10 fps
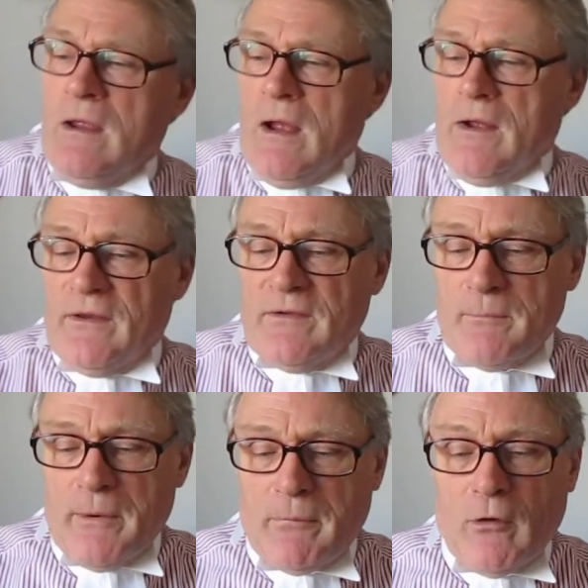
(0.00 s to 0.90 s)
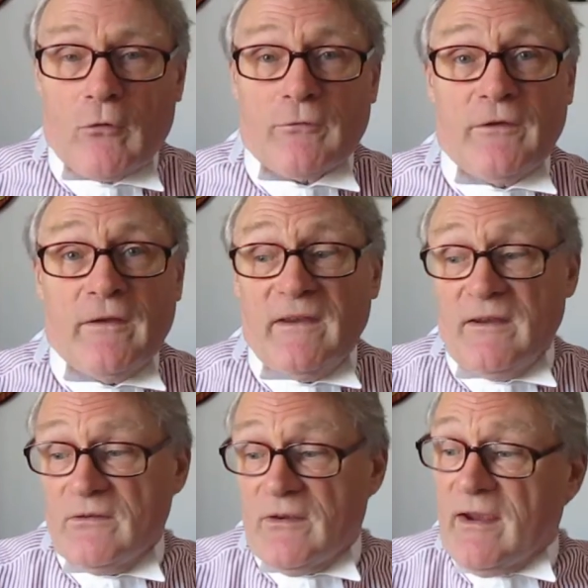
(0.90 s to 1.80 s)
and then the bibliography and the
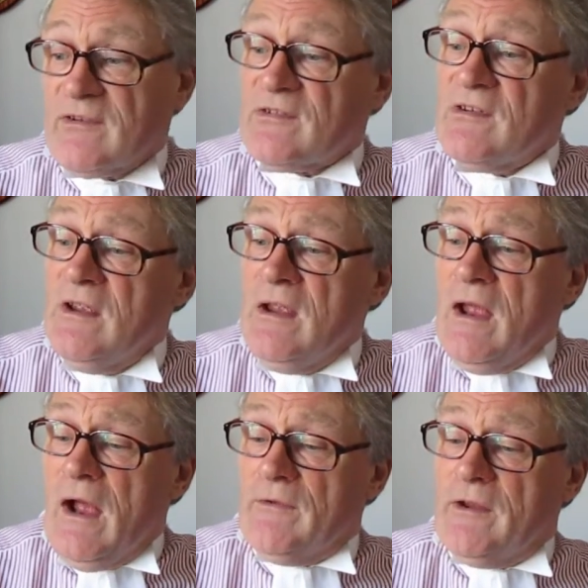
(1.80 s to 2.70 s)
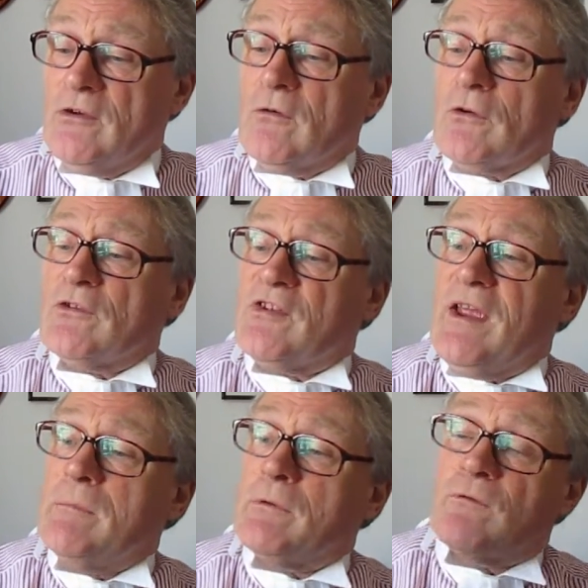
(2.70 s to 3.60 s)
index. And then you've got a table of